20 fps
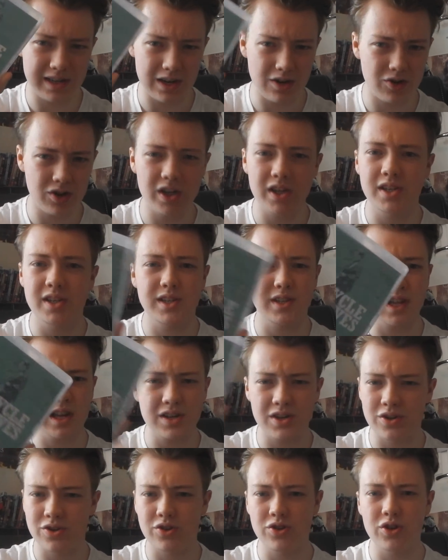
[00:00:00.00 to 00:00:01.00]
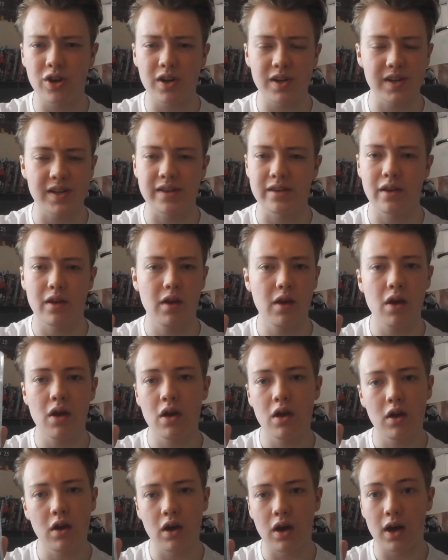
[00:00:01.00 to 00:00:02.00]
and this is just
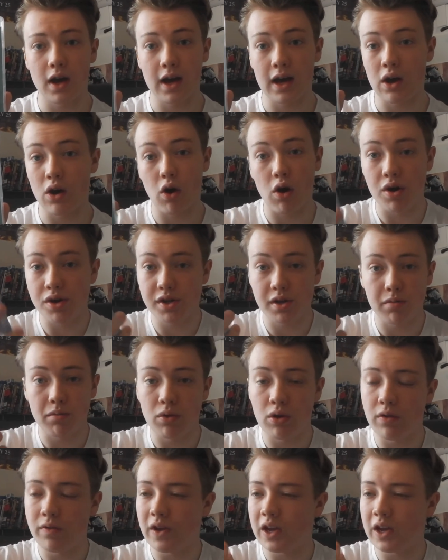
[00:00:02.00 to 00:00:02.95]
awesome movie.